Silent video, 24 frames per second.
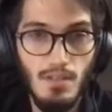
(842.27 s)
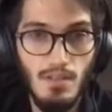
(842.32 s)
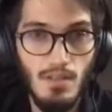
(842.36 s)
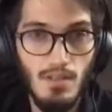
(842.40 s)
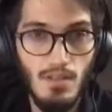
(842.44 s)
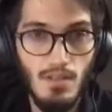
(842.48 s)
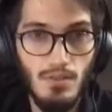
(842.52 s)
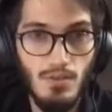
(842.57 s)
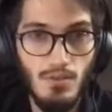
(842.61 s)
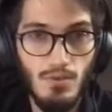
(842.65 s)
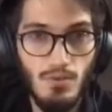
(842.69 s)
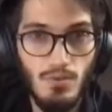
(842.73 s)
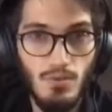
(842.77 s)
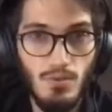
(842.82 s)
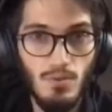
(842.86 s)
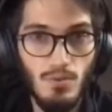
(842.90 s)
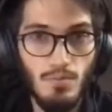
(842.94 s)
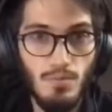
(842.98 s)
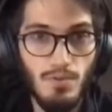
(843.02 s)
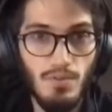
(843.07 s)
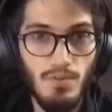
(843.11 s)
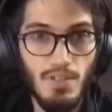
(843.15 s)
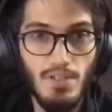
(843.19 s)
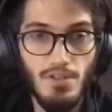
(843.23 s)
to
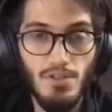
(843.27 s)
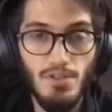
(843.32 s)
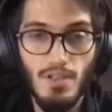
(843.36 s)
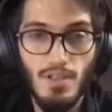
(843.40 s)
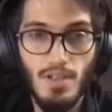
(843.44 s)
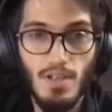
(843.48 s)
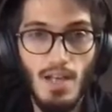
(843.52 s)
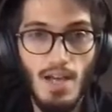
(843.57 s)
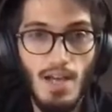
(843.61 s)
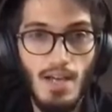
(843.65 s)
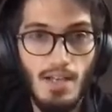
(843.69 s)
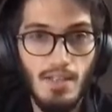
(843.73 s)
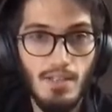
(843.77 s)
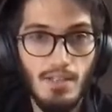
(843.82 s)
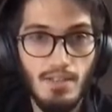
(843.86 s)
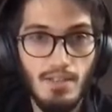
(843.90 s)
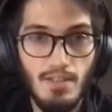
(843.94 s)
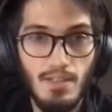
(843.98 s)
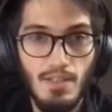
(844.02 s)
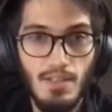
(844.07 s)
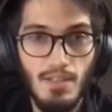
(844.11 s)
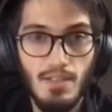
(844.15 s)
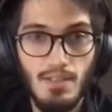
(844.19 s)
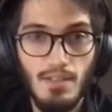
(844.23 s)
potential clients.
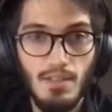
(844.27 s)
And